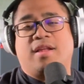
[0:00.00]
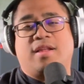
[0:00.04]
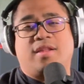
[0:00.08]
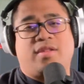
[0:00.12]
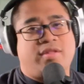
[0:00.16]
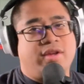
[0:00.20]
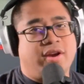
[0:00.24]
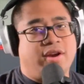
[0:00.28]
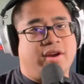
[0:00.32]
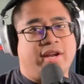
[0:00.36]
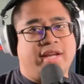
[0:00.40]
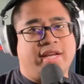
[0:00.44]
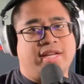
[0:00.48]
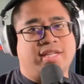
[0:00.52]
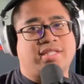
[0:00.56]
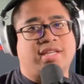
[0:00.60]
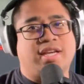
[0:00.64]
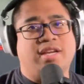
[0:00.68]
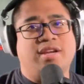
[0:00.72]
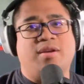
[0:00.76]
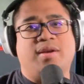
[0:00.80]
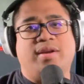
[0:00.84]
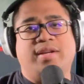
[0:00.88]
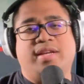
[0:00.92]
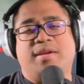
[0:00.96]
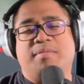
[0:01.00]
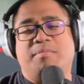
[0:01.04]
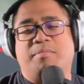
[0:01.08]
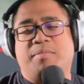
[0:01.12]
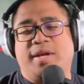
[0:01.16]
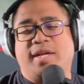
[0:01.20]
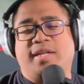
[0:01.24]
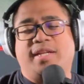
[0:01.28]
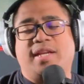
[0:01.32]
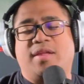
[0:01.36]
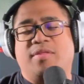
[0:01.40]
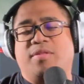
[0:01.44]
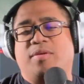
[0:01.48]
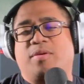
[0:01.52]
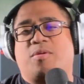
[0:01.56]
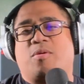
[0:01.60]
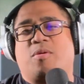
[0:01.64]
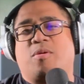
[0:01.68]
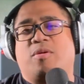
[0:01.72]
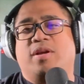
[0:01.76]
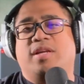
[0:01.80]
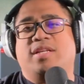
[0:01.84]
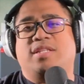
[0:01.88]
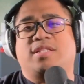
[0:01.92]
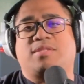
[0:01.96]
There it is. I know I didn't break down the
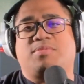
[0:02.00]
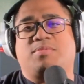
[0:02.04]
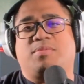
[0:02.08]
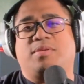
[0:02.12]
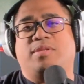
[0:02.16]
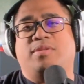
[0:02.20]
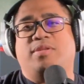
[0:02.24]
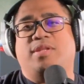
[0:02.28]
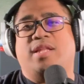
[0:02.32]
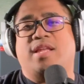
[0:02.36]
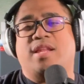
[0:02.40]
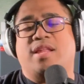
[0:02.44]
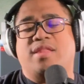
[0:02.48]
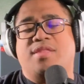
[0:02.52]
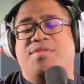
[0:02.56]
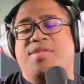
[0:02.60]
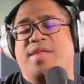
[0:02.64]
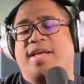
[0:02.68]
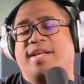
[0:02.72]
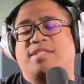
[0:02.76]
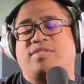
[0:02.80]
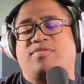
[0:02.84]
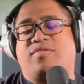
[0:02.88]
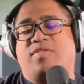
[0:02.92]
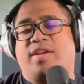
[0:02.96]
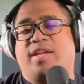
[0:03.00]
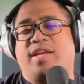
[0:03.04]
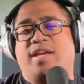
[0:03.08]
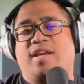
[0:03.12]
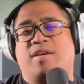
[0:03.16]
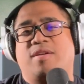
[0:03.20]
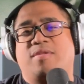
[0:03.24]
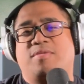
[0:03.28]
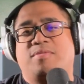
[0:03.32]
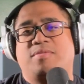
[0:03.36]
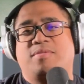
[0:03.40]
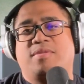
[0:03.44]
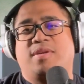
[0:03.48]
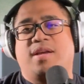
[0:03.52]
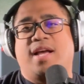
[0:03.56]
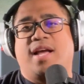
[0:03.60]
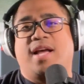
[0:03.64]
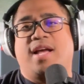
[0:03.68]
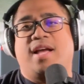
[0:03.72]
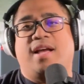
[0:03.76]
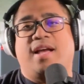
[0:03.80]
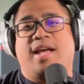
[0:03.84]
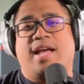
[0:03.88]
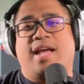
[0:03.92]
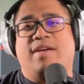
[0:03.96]
chorus. We'll do that on the next video.
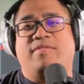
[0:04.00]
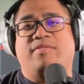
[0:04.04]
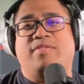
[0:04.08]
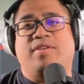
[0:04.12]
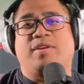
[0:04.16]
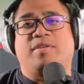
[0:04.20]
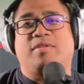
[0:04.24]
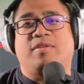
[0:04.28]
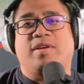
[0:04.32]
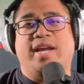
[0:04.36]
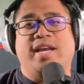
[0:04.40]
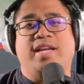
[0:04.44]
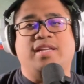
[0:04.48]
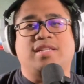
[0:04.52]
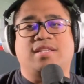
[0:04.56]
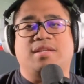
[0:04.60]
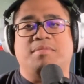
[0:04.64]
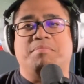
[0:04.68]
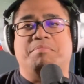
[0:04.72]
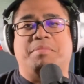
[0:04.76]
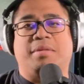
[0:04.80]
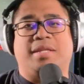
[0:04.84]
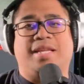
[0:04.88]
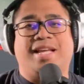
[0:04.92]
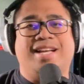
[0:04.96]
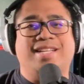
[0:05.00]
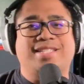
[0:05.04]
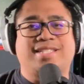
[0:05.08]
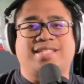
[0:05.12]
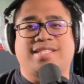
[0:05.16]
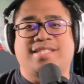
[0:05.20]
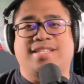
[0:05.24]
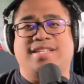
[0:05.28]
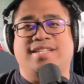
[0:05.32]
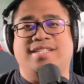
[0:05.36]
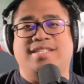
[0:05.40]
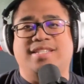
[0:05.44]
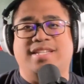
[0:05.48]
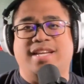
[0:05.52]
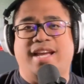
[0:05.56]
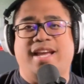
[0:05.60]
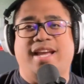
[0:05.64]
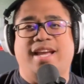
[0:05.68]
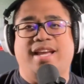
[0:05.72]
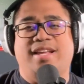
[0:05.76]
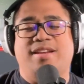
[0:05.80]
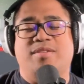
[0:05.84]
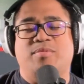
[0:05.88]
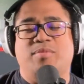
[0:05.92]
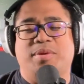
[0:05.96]
Have a great, blessed
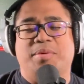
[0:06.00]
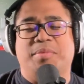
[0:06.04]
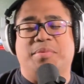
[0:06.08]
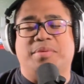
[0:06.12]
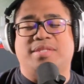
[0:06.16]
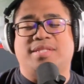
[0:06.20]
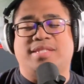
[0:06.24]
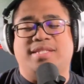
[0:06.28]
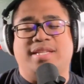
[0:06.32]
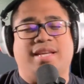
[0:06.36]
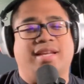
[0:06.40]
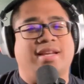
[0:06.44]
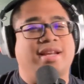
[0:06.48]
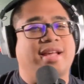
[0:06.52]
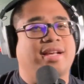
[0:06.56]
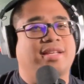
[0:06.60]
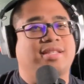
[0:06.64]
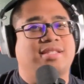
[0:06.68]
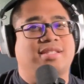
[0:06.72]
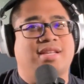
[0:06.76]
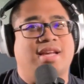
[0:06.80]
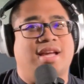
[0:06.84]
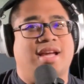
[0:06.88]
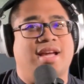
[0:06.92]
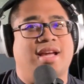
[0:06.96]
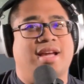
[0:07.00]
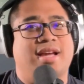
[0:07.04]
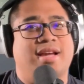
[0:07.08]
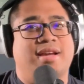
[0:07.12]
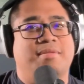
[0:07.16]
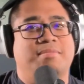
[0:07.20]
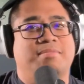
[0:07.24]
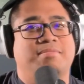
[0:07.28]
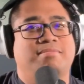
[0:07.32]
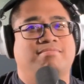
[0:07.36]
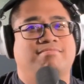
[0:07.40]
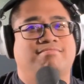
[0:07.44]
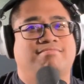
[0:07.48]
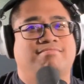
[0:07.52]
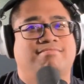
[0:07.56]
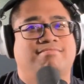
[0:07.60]
day, and we will see you next time.